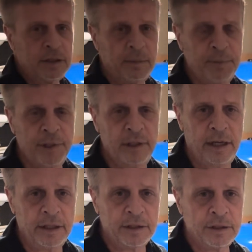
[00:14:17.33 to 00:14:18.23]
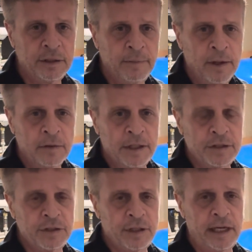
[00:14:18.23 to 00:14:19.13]
the pH.
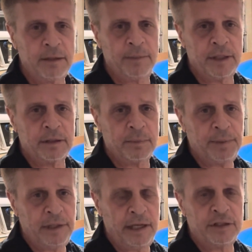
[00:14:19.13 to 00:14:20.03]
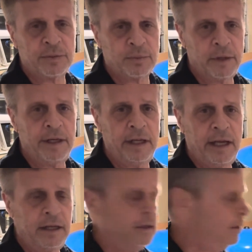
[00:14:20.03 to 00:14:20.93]
Let's try to make the pH right at,